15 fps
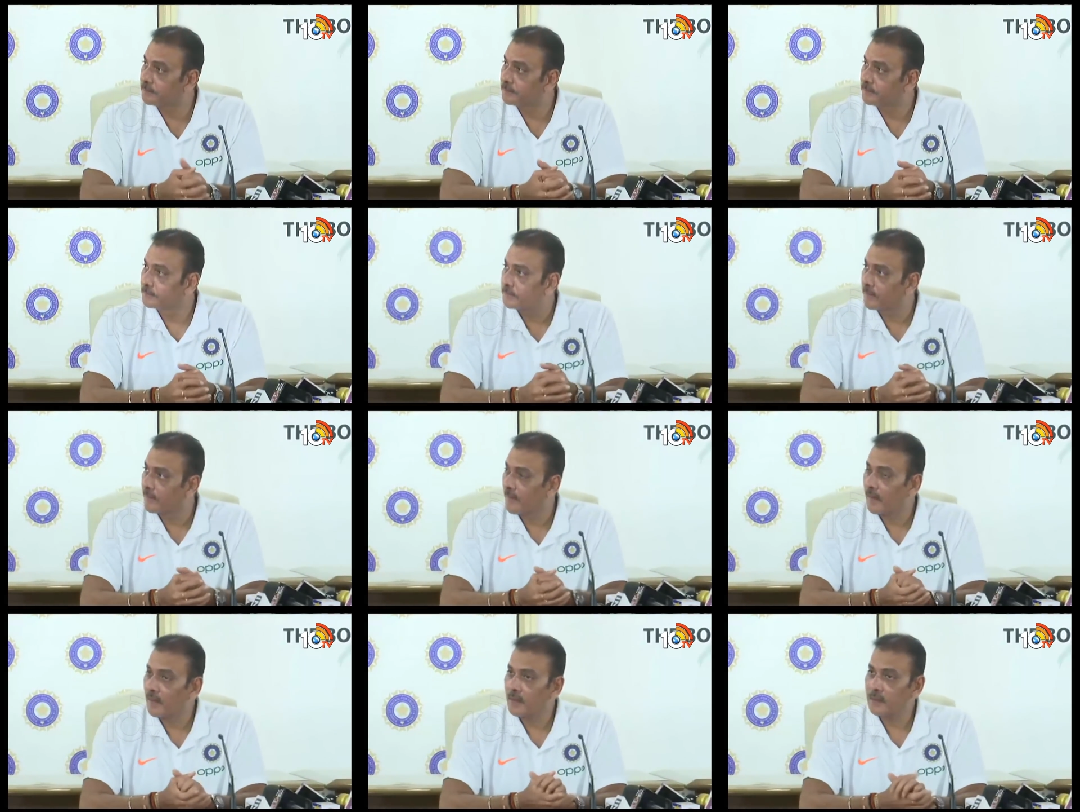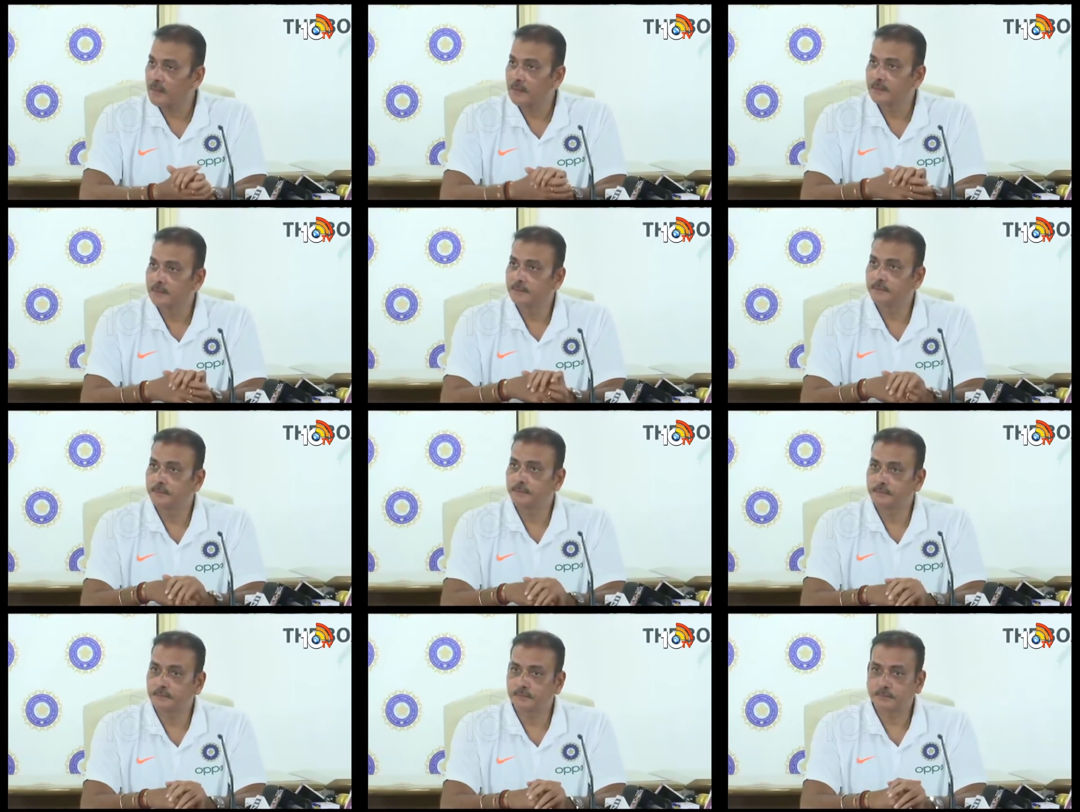
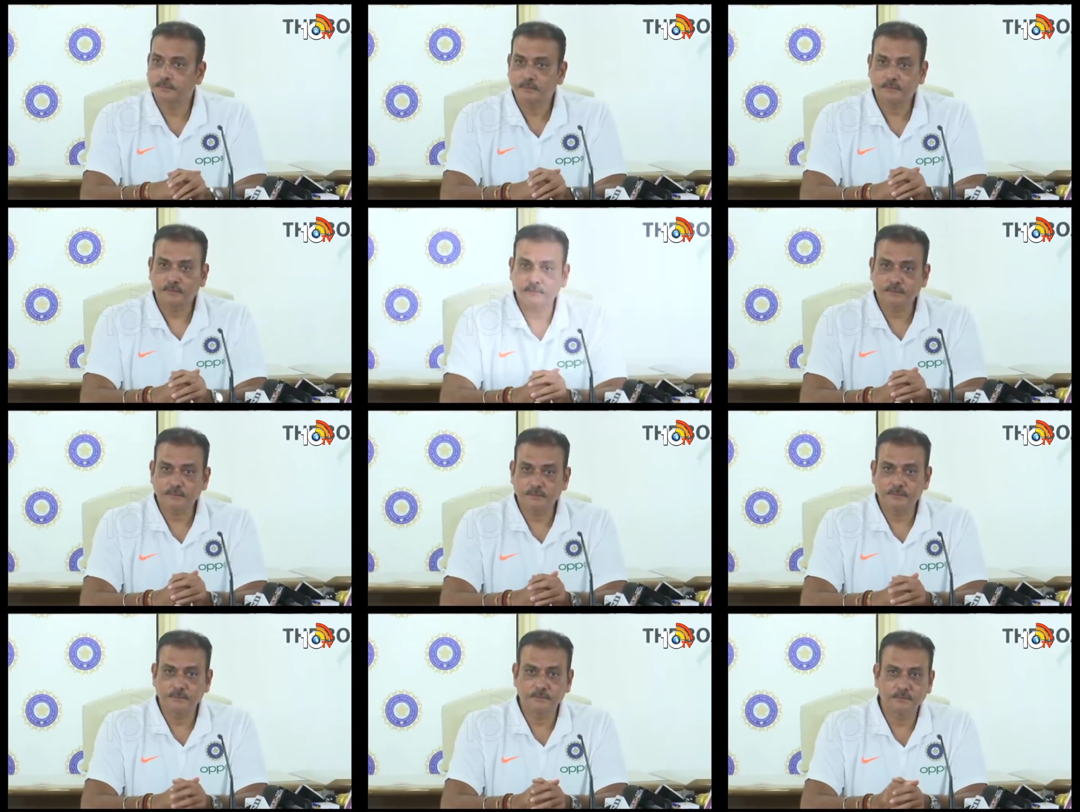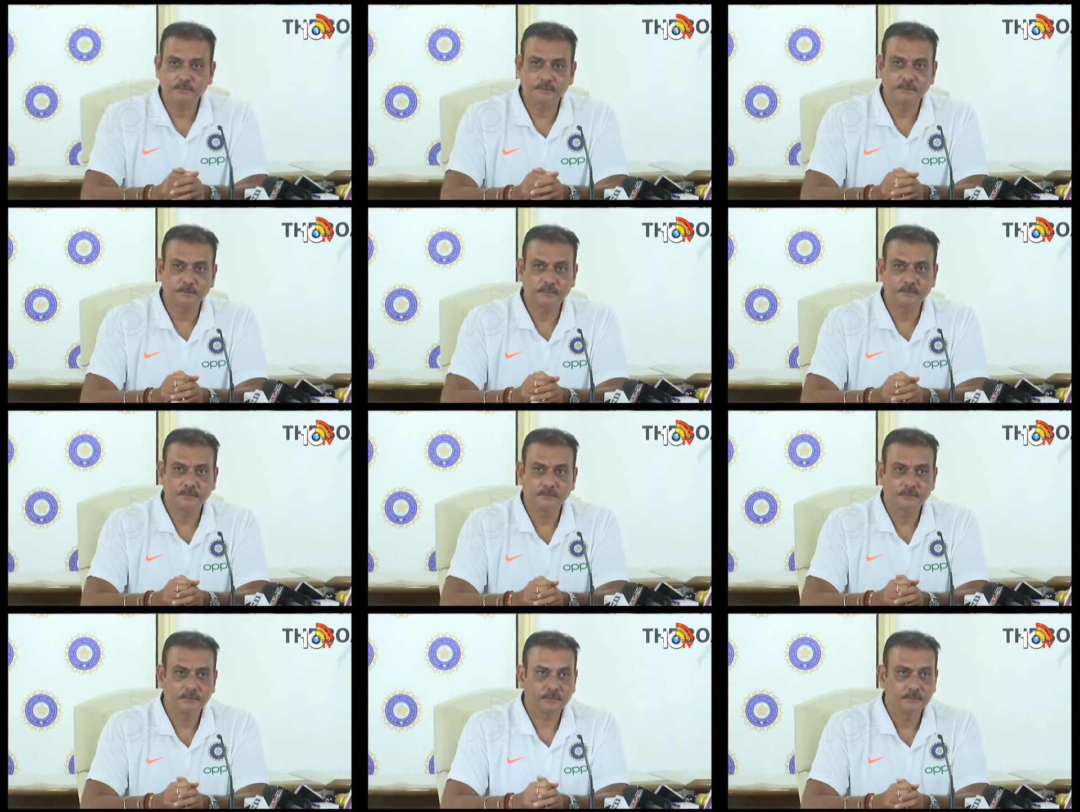
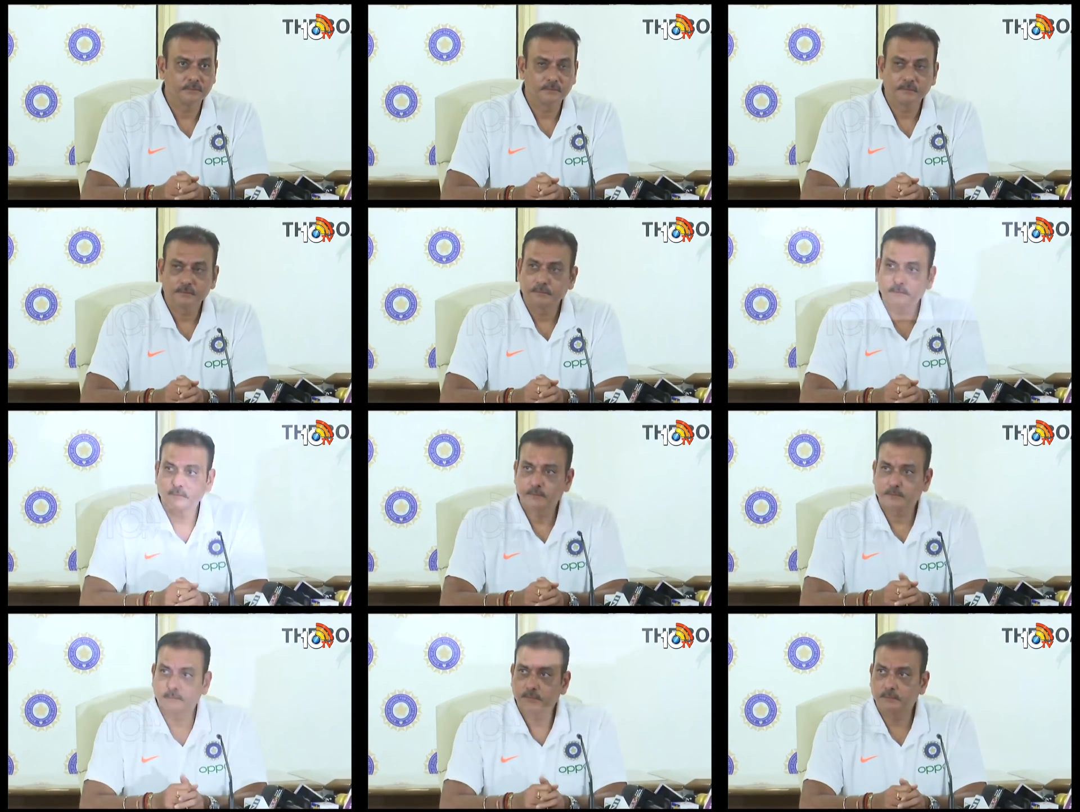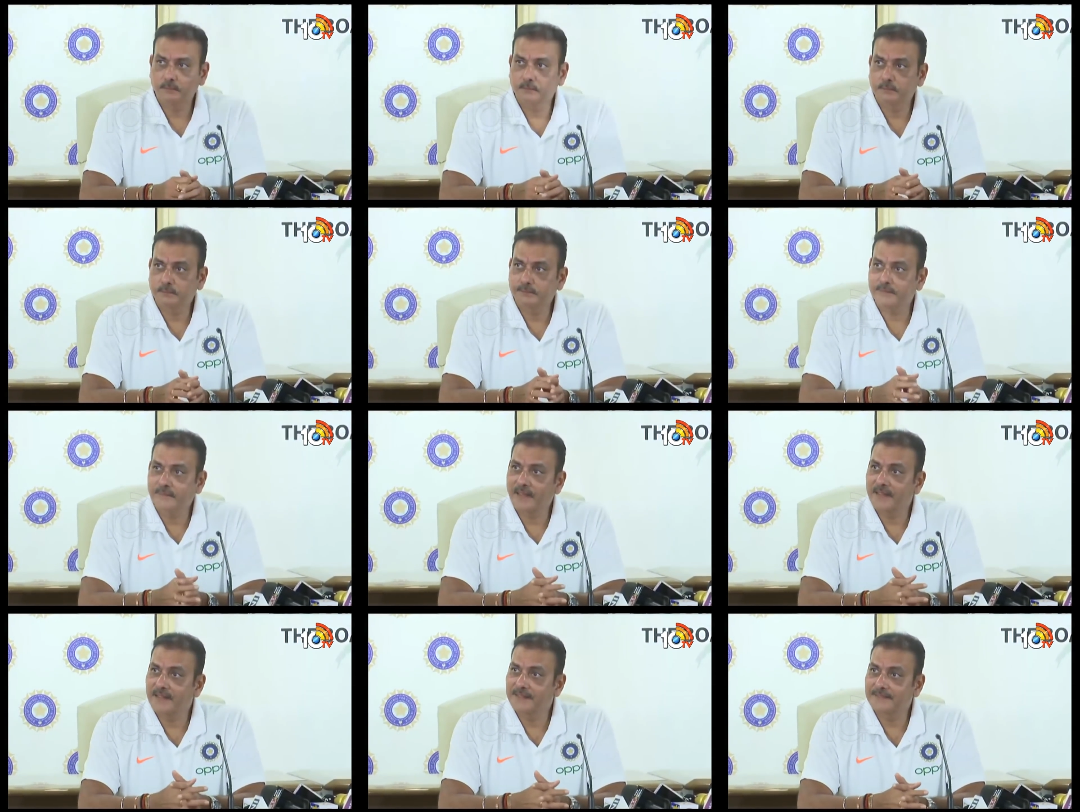
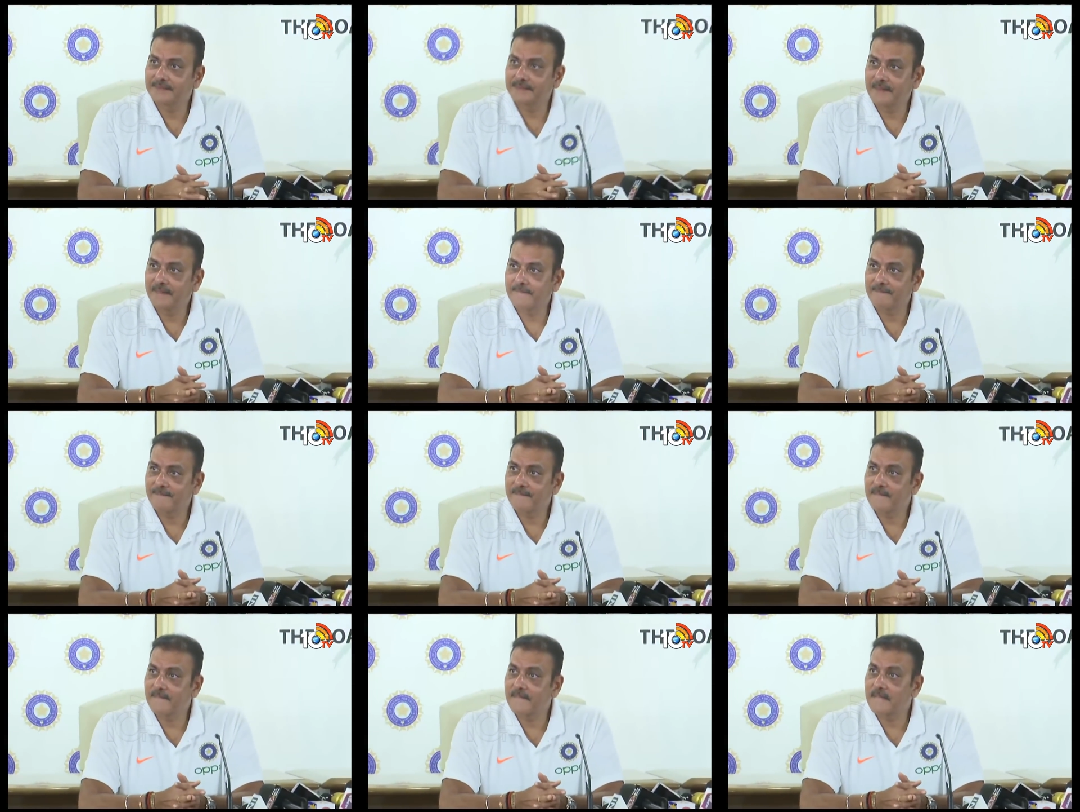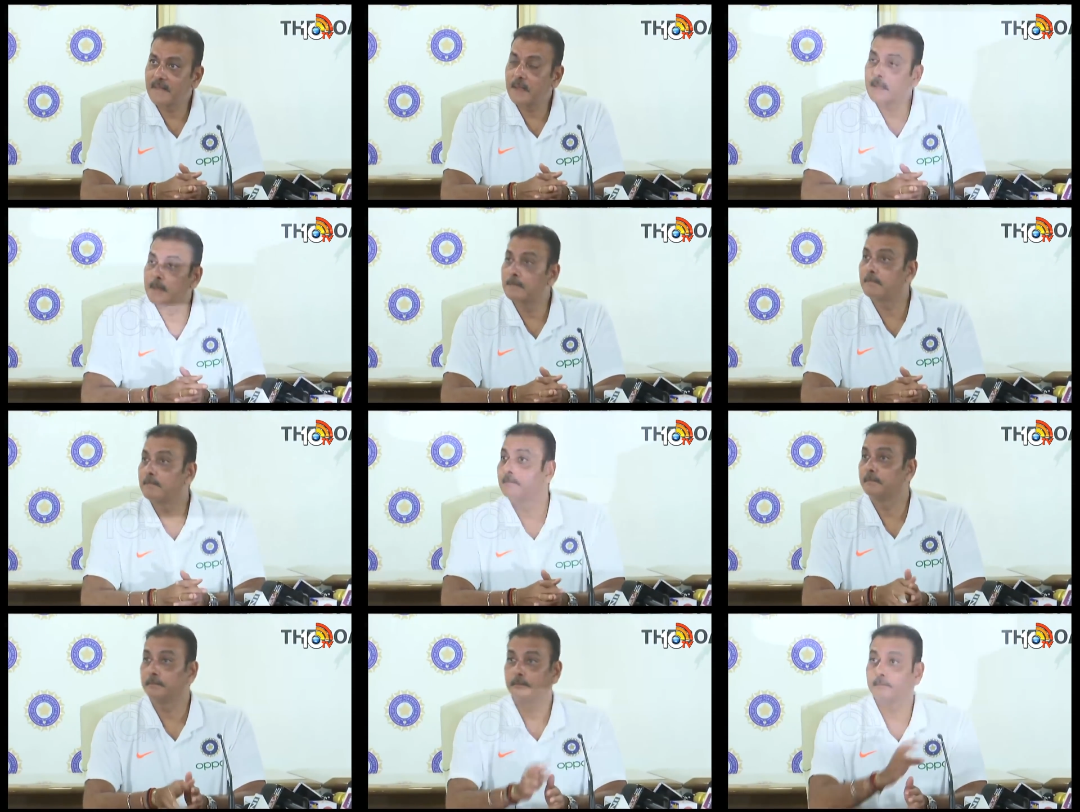
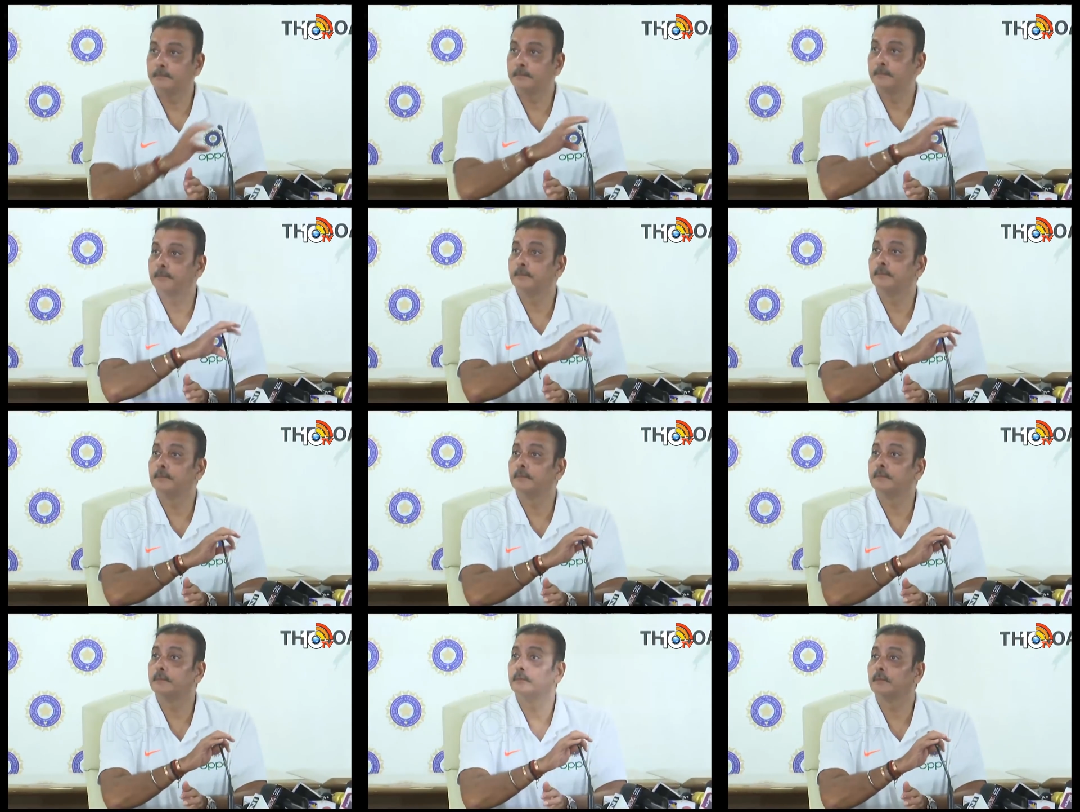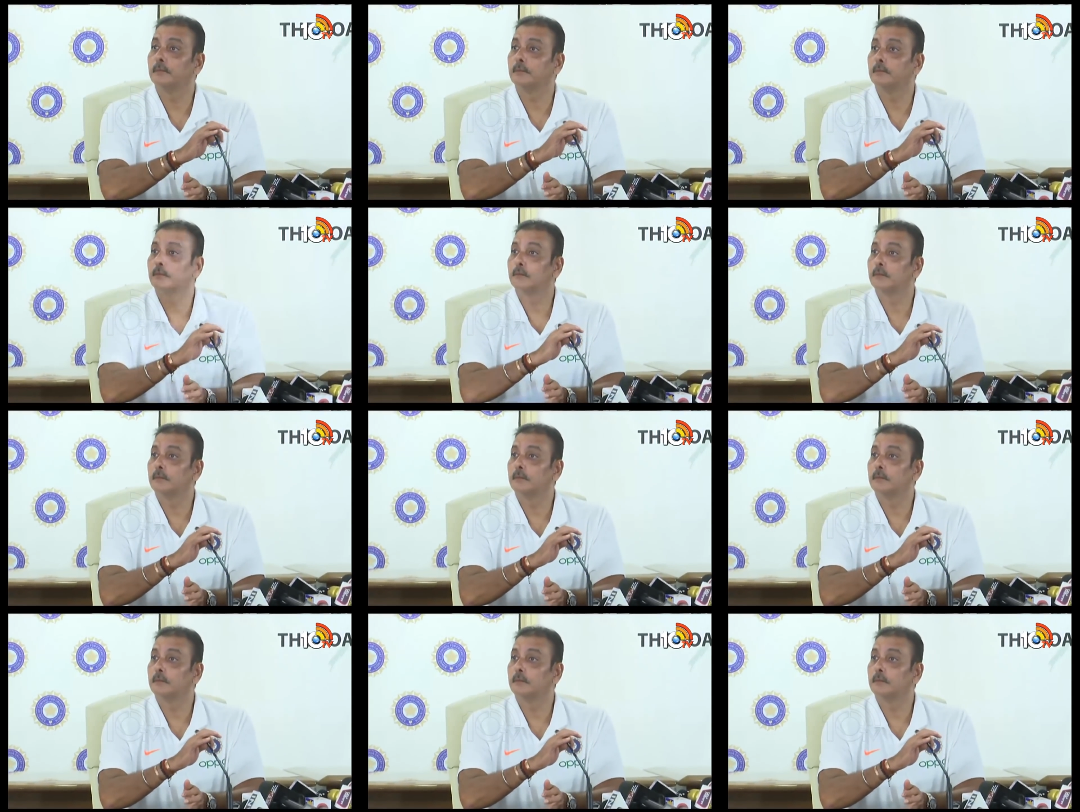Nobody speaks.